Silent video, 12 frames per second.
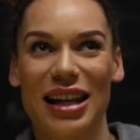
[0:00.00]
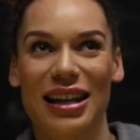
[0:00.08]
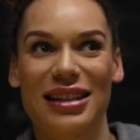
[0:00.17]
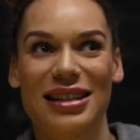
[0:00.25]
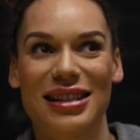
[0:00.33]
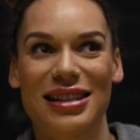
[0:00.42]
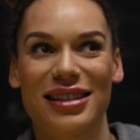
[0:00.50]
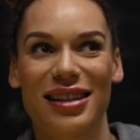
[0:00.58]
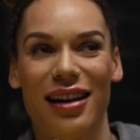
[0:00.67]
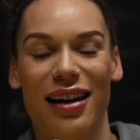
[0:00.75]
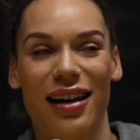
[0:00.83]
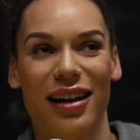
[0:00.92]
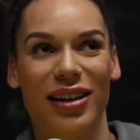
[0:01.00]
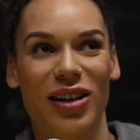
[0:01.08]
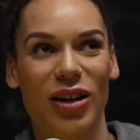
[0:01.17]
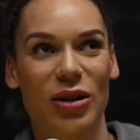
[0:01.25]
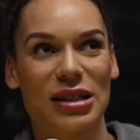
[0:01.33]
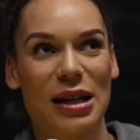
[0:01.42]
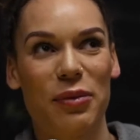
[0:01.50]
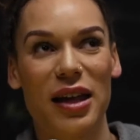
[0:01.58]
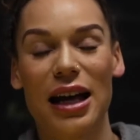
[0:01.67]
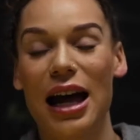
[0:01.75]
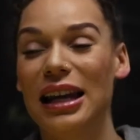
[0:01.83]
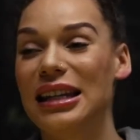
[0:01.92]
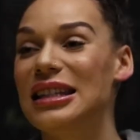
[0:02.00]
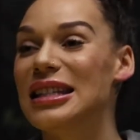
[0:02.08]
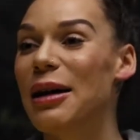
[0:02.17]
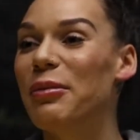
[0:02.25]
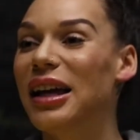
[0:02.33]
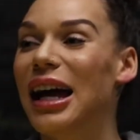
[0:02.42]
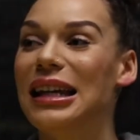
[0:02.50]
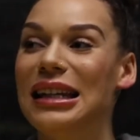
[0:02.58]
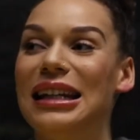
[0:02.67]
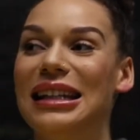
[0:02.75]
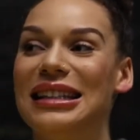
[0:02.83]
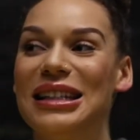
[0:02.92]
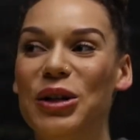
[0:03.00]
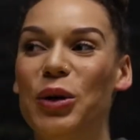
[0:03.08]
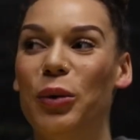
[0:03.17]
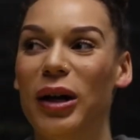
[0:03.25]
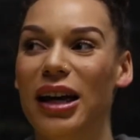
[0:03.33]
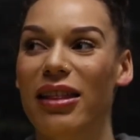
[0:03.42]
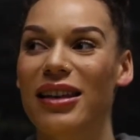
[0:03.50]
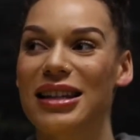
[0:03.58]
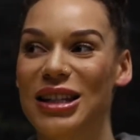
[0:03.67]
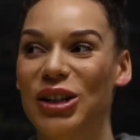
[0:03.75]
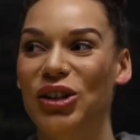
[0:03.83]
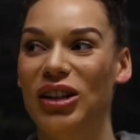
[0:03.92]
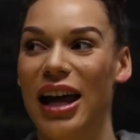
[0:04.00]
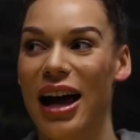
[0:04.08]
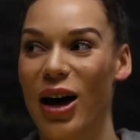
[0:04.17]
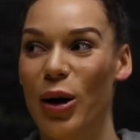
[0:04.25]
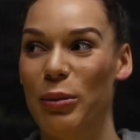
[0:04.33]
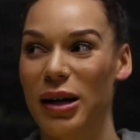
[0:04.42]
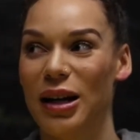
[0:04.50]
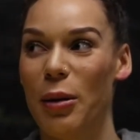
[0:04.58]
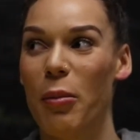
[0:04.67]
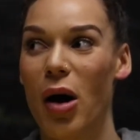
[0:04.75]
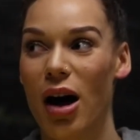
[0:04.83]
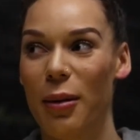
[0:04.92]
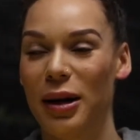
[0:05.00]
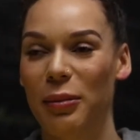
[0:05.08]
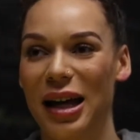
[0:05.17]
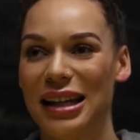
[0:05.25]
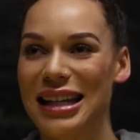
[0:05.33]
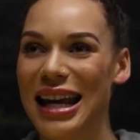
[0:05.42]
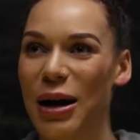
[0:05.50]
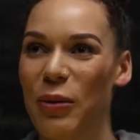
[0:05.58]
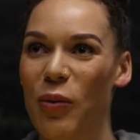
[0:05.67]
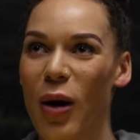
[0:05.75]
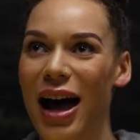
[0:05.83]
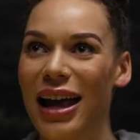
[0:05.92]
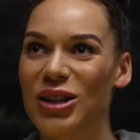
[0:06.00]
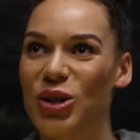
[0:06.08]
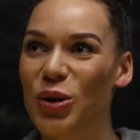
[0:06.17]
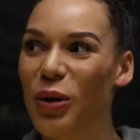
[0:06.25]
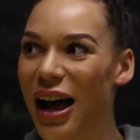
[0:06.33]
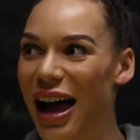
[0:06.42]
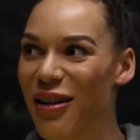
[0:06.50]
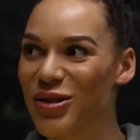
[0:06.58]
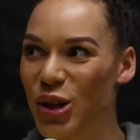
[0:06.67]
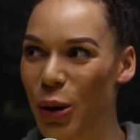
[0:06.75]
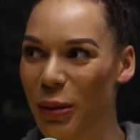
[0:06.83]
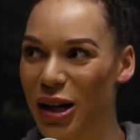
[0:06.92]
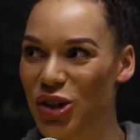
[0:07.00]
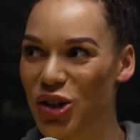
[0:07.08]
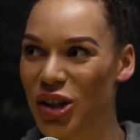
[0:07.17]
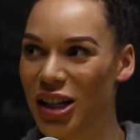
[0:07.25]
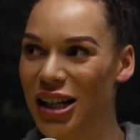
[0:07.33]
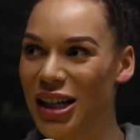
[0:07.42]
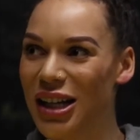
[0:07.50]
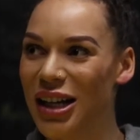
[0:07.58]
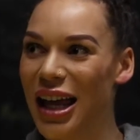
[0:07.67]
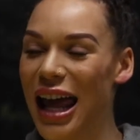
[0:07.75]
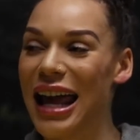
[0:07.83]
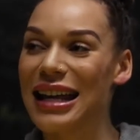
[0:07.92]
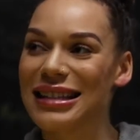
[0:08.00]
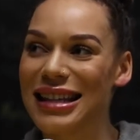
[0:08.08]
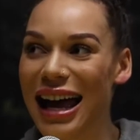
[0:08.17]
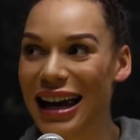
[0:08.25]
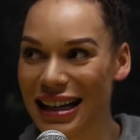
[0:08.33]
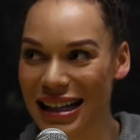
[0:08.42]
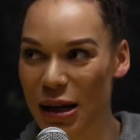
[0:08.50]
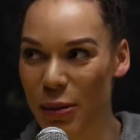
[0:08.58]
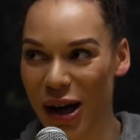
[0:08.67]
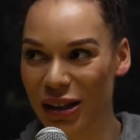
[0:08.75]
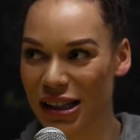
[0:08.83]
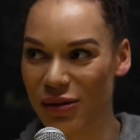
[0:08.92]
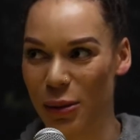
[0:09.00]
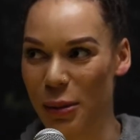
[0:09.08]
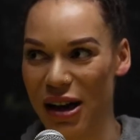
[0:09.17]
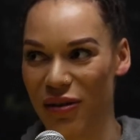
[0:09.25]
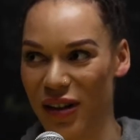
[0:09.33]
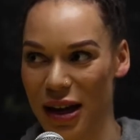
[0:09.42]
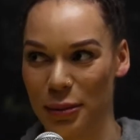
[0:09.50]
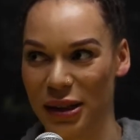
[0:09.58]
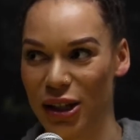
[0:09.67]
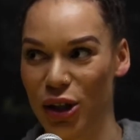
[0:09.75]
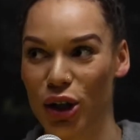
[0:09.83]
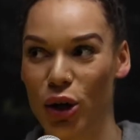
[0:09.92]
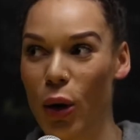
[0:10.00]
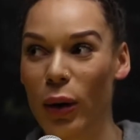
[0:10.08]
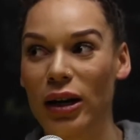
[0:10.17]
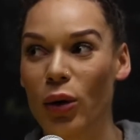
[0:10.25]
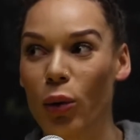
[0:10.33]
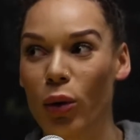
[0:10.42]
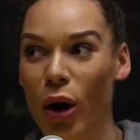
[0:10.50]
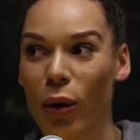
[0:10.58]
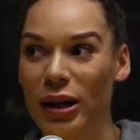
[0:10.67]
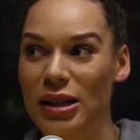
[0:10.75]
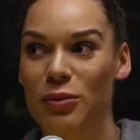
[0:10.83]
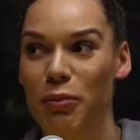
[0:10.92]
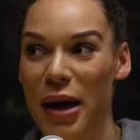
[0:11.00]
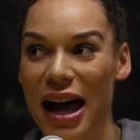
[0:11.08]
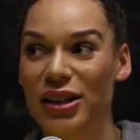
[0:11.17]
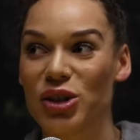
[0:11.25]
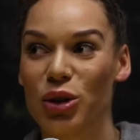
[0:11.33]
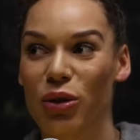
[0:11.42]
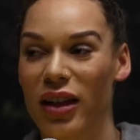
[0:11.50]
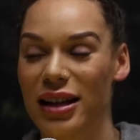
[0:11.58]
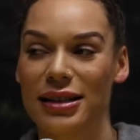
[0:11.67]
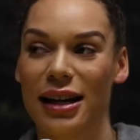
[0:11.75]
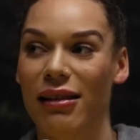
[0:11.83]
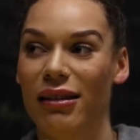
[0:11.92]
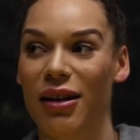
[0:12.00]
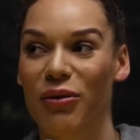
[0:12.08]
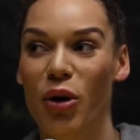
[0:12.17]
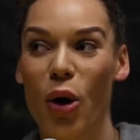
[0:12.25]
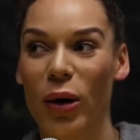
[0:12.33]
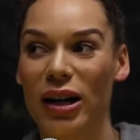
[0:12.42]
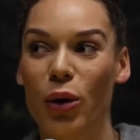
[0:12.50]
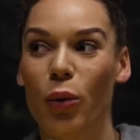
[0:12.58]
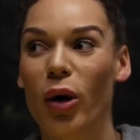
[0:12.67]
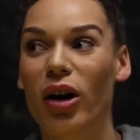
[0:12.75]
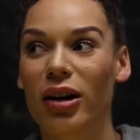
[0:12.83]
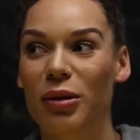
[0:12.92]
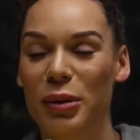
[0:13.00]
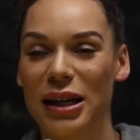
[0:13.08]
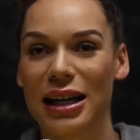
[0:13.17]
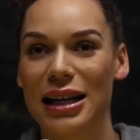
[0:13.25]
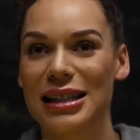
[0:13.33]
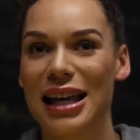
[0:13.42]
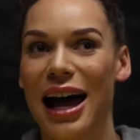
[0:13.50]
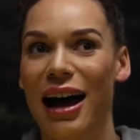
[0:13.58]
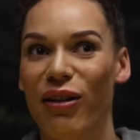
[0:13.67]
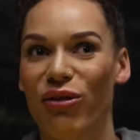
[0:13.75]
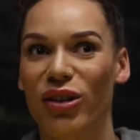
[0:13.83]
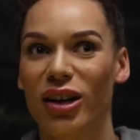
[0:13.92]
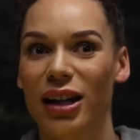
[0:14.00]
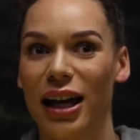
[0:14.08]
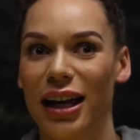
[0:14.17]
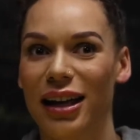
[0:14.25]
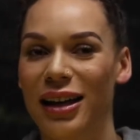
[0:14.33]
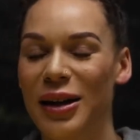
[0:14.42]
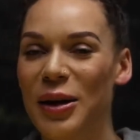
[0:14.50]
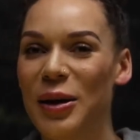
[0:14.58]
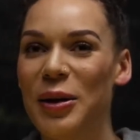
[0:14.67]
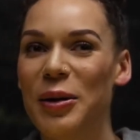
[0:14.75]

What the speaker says: It's you know, something I didn't deal with until now being a mom, and I'm like, damn, why do I have so much anxiety about leaving my family or going back to things that I love, going to work, because I feel like